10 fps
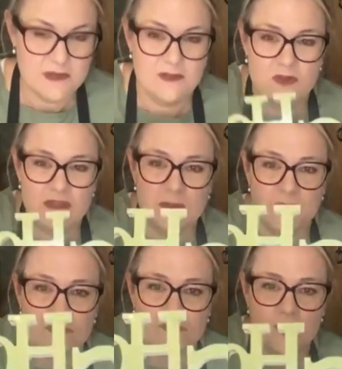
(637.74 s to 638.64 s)
But look at
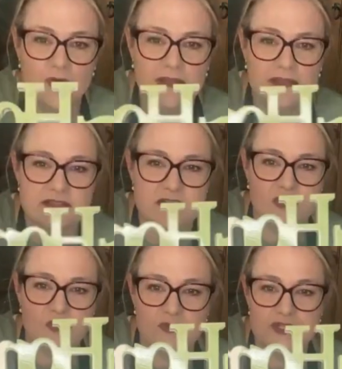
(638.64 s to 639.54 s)
that beautiful green, isn't
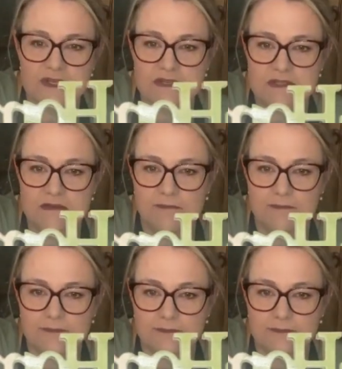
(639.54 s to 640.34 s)
it gorgeous?